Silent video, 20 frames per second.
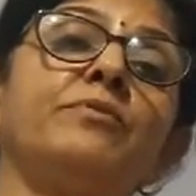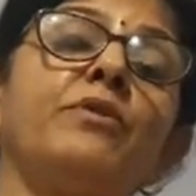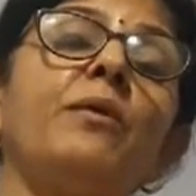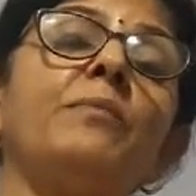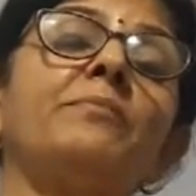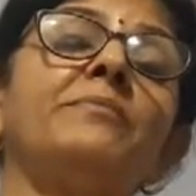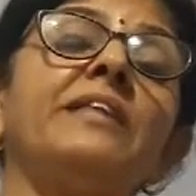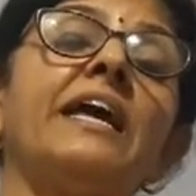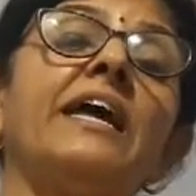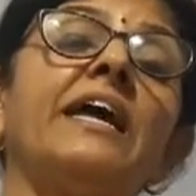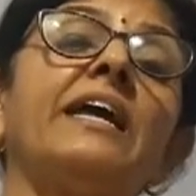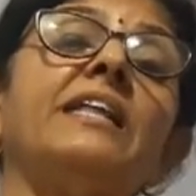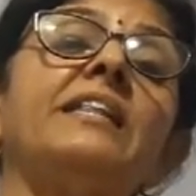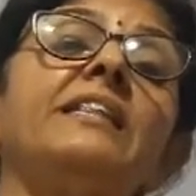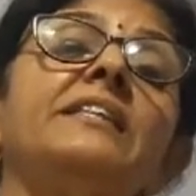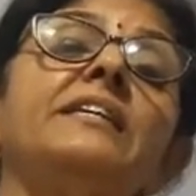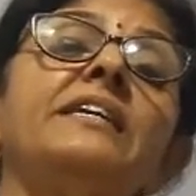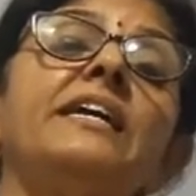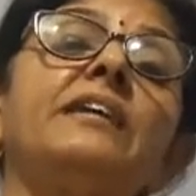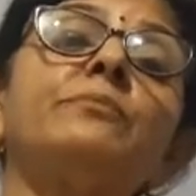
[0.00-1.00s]
from the
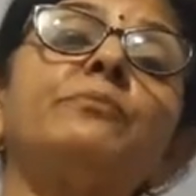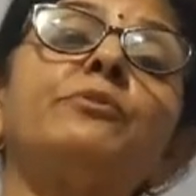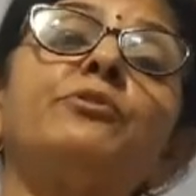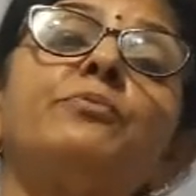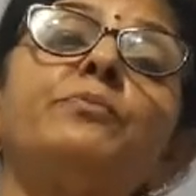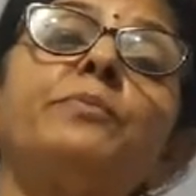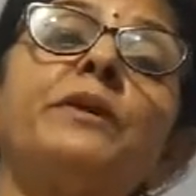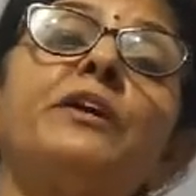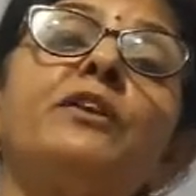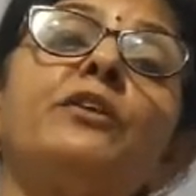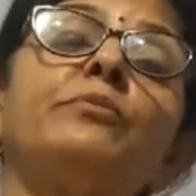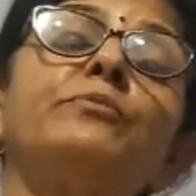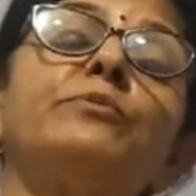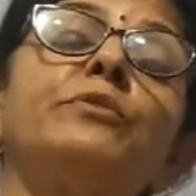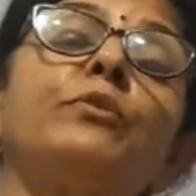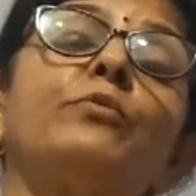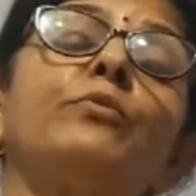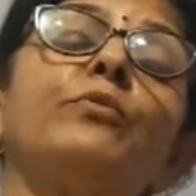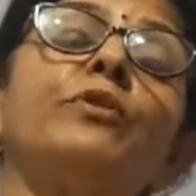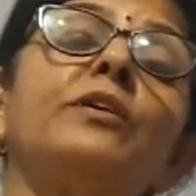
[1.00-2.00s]
healthy atmosphere
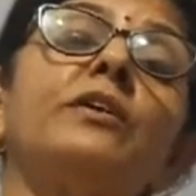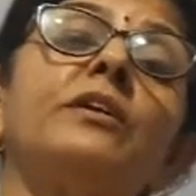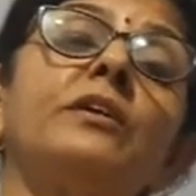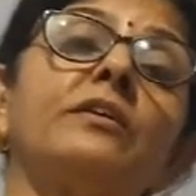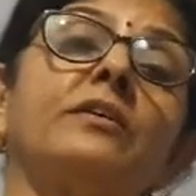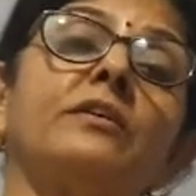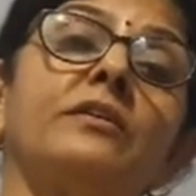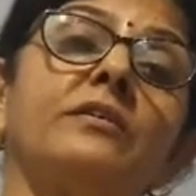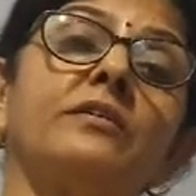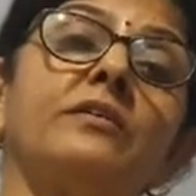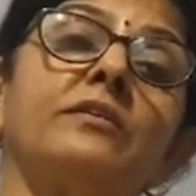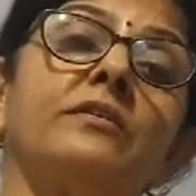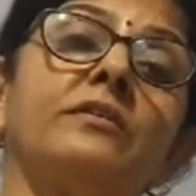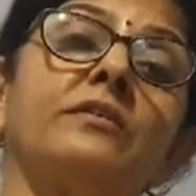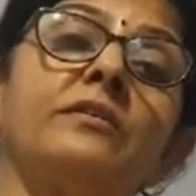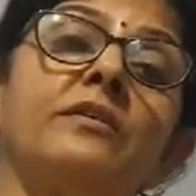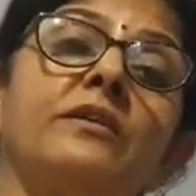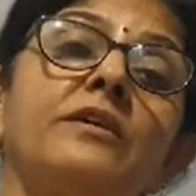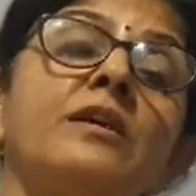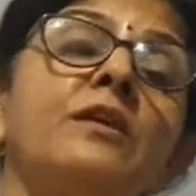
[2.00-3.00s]
of the world,
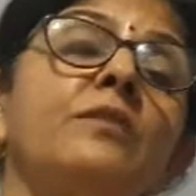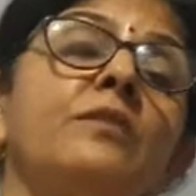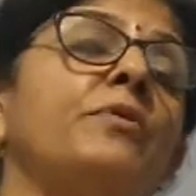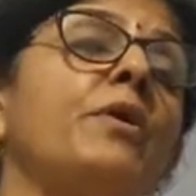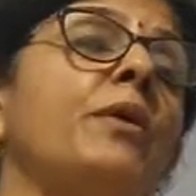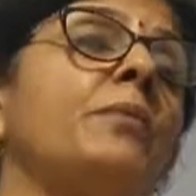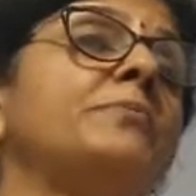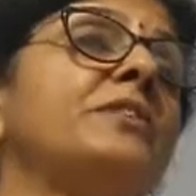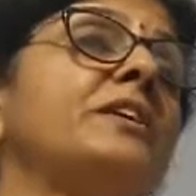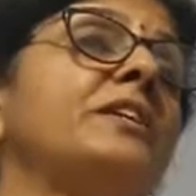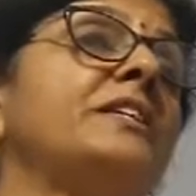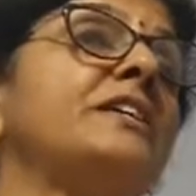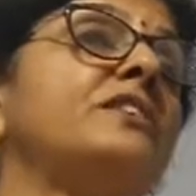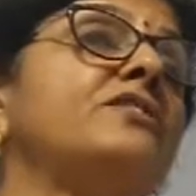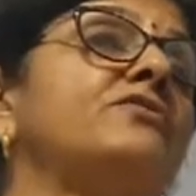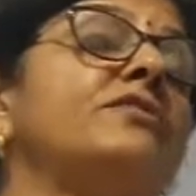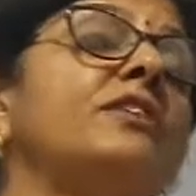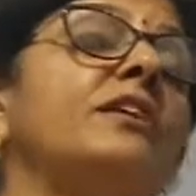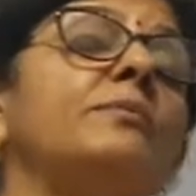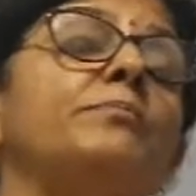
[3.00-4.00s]
from the
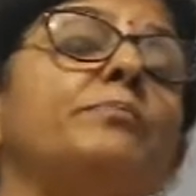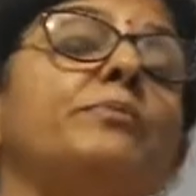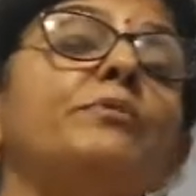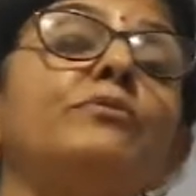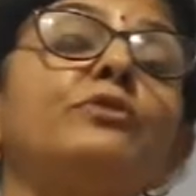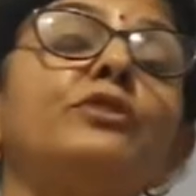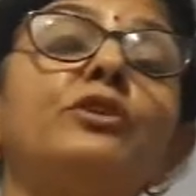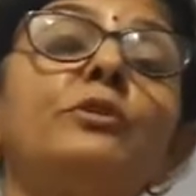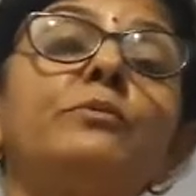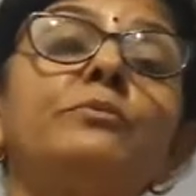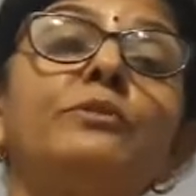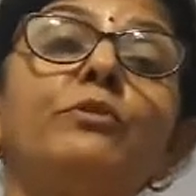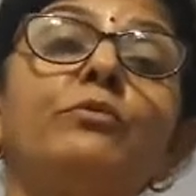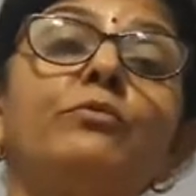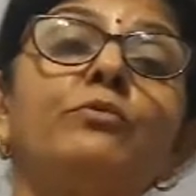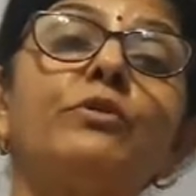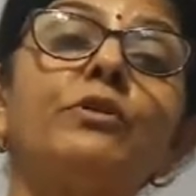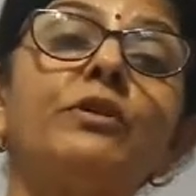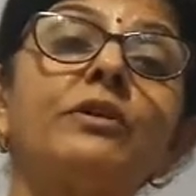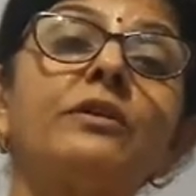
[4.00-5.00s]
natural beauty of
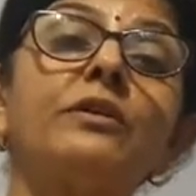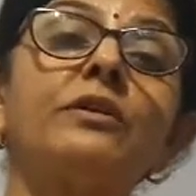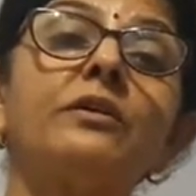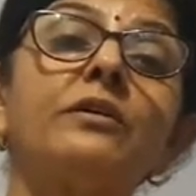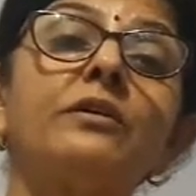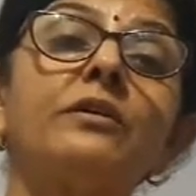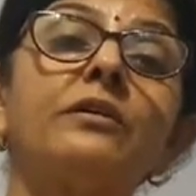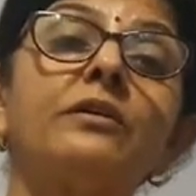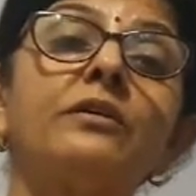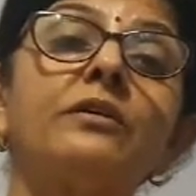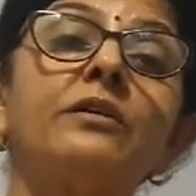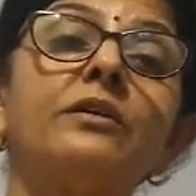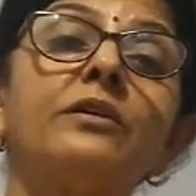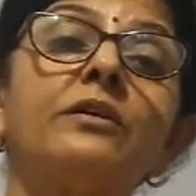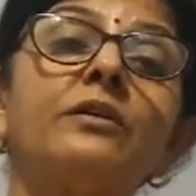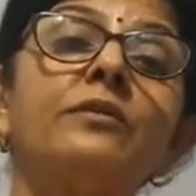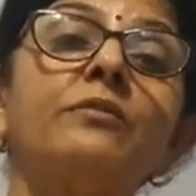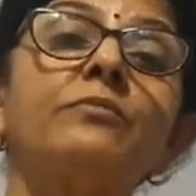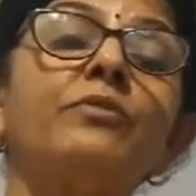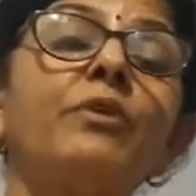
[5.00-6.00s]
the world,
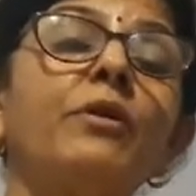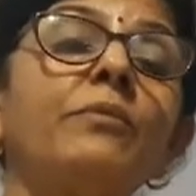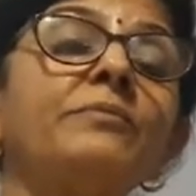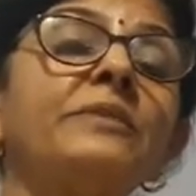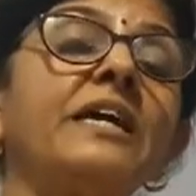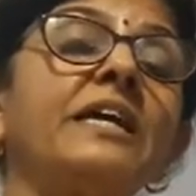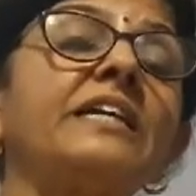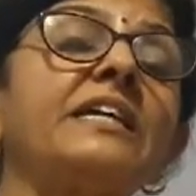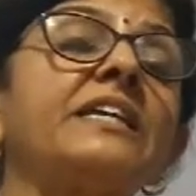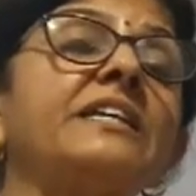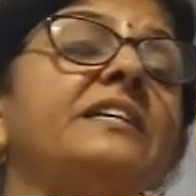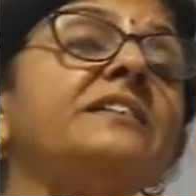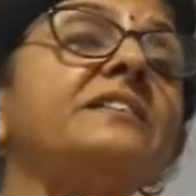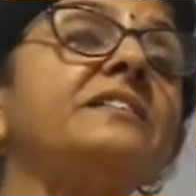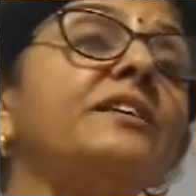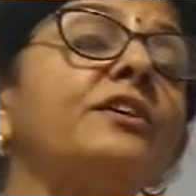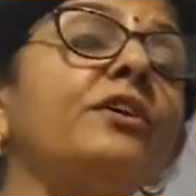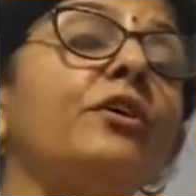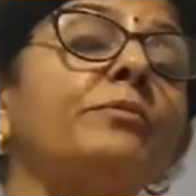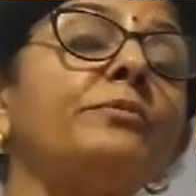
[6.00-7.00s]
from the
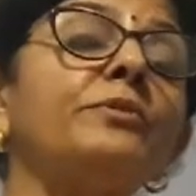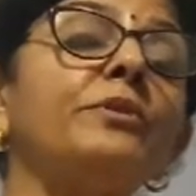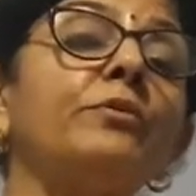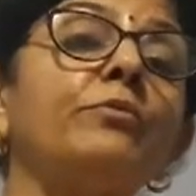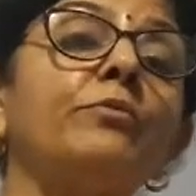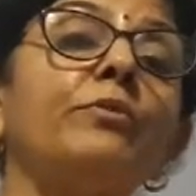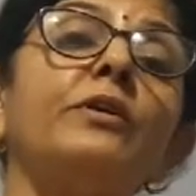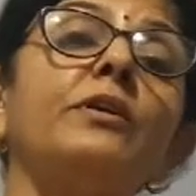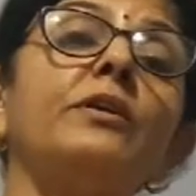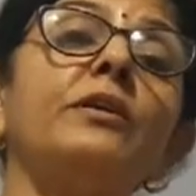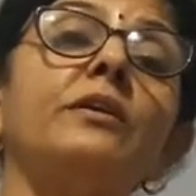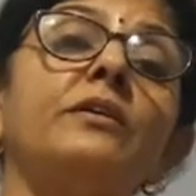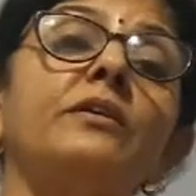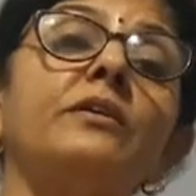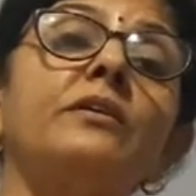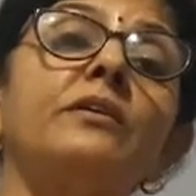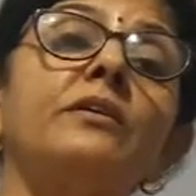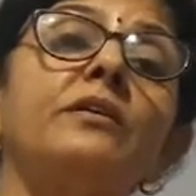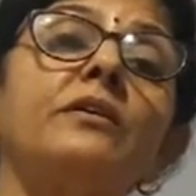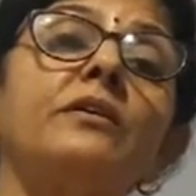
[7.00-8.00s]
greenery of the world.